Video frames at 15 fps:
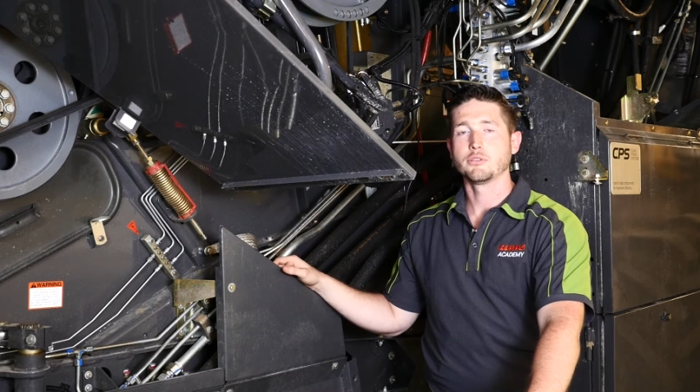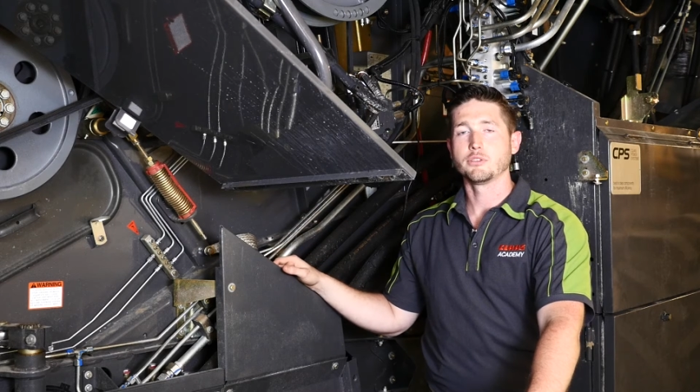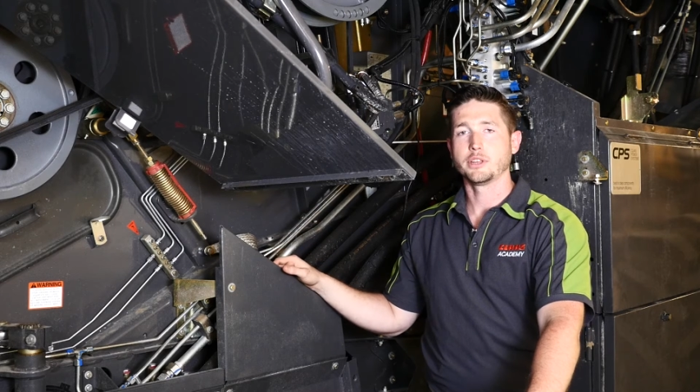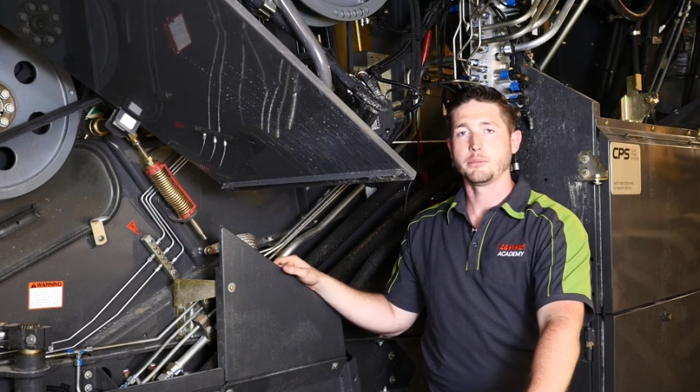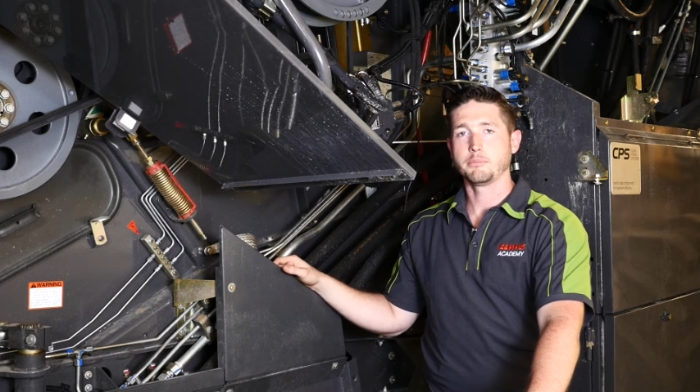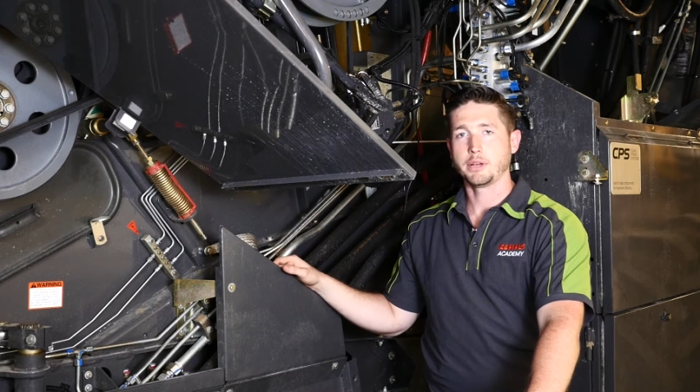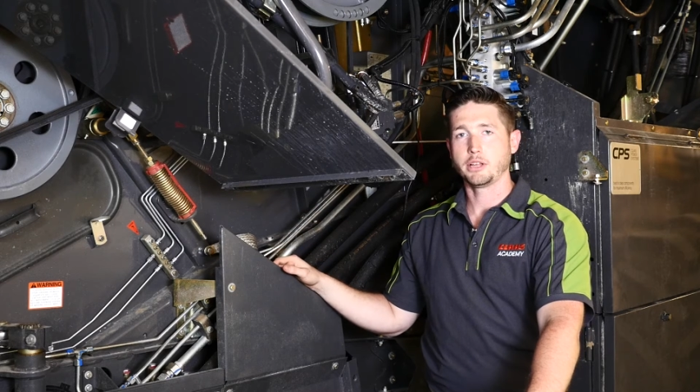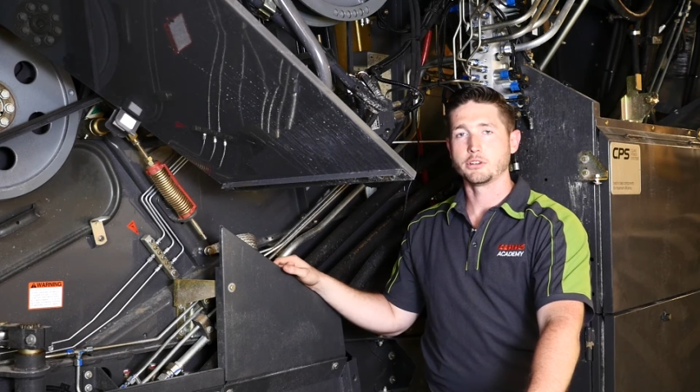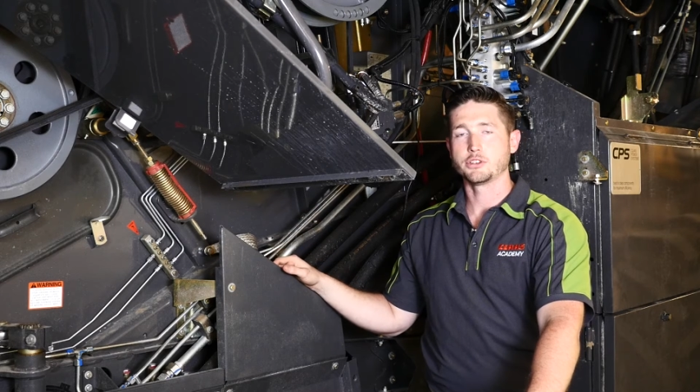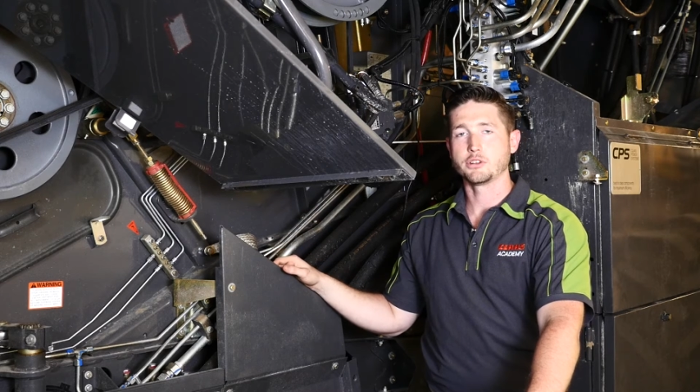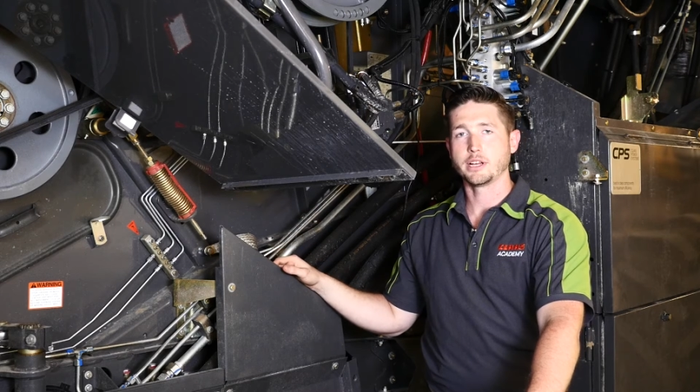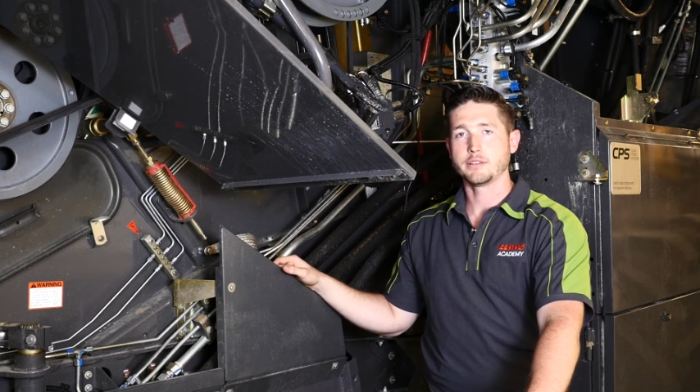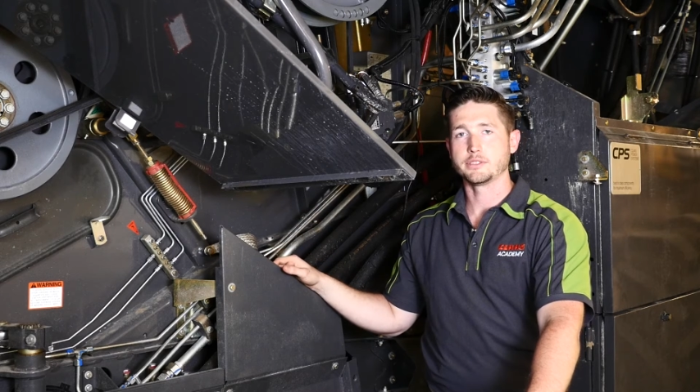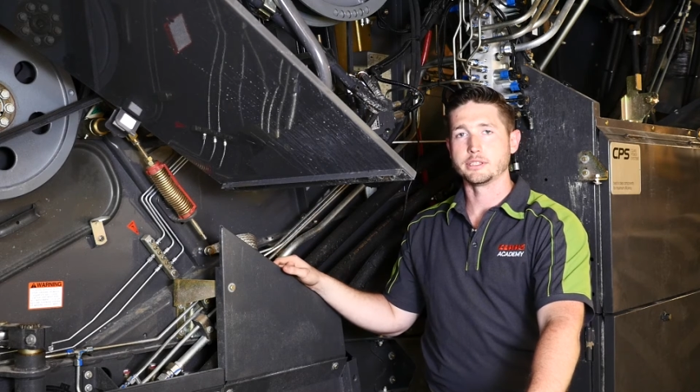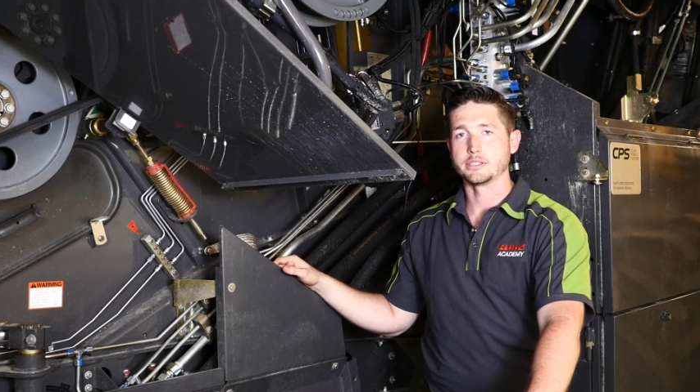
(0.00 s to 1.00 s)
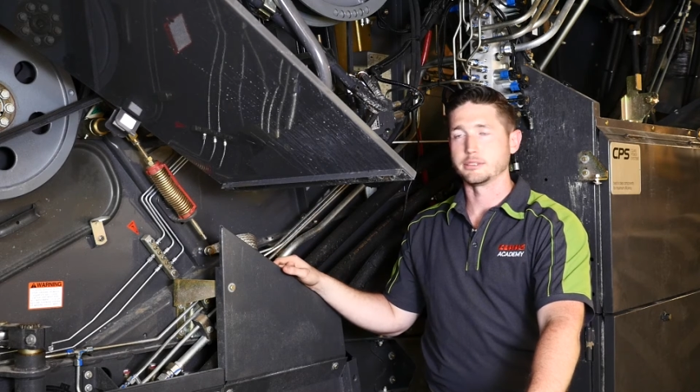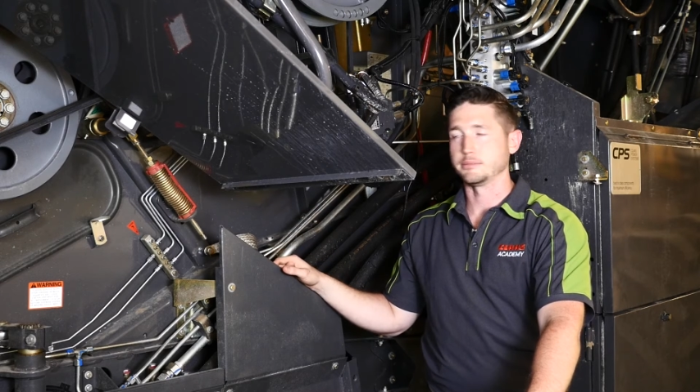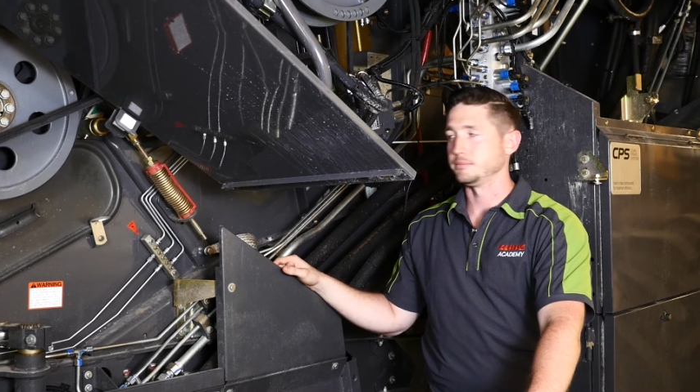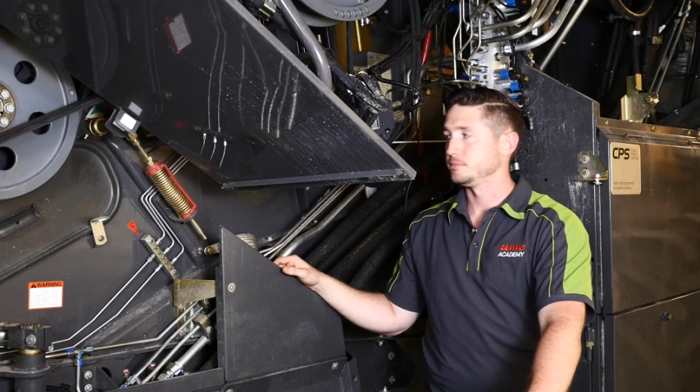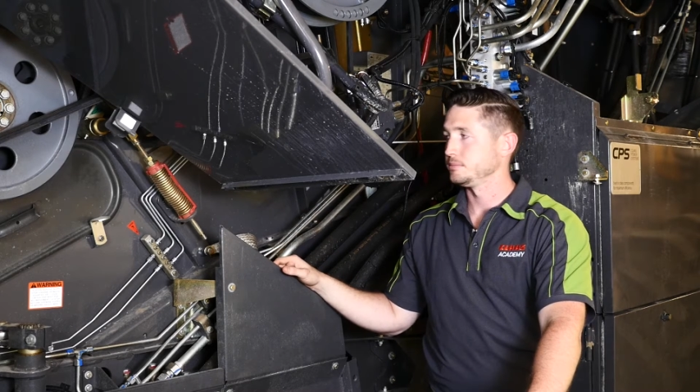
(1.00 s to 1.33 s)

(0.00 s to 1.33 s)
for the impeller drive system.